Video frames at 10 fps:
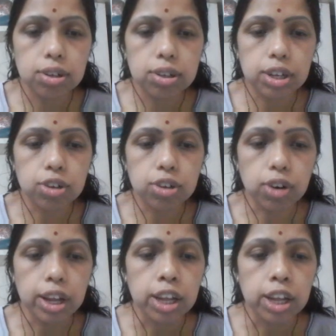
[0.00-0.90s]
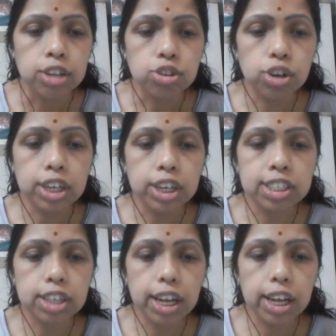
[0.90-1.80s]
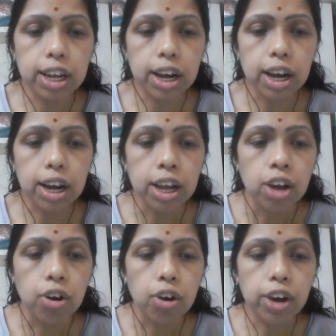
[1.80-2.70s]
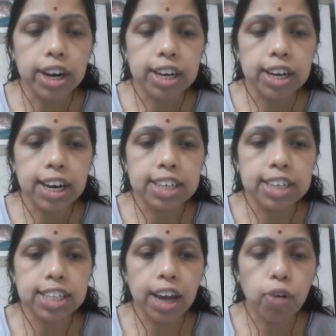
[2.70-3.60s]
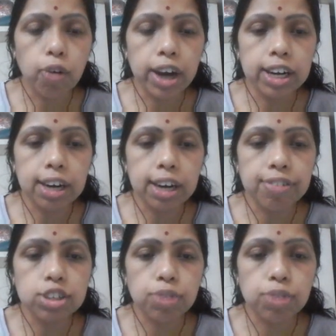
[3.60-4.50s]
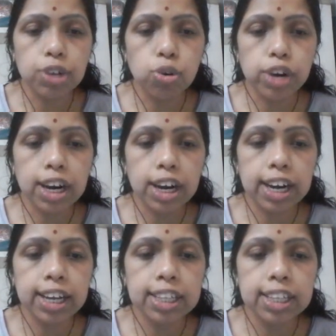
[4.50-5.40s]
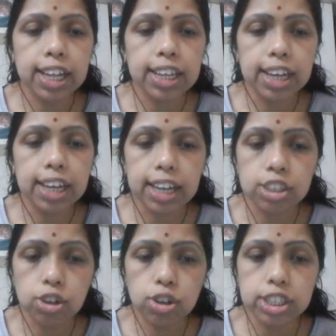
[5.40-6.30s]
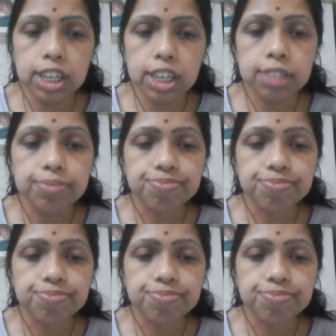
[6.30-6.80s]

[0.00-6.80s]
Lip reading: Okay. So it's when it hits the one interface of the coherent cladding, then the direction will change.